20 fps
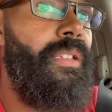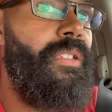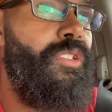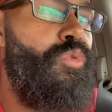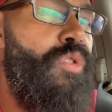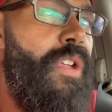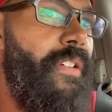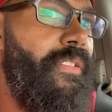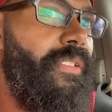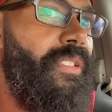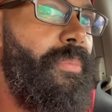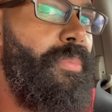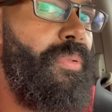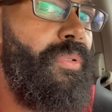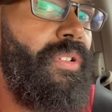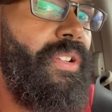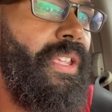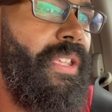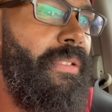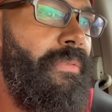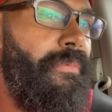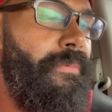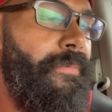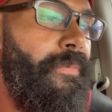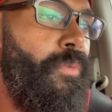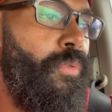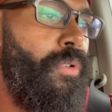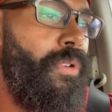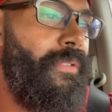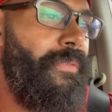You have to put in
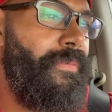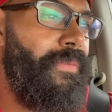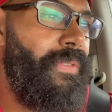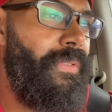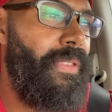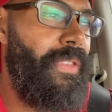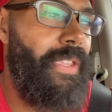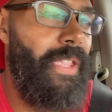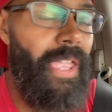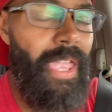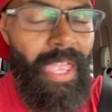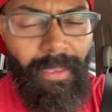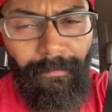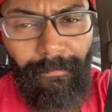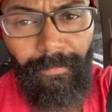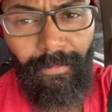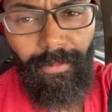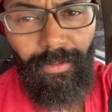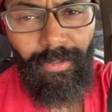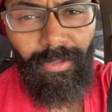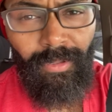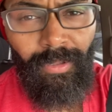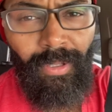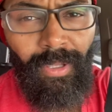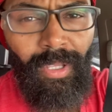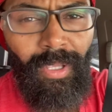for effort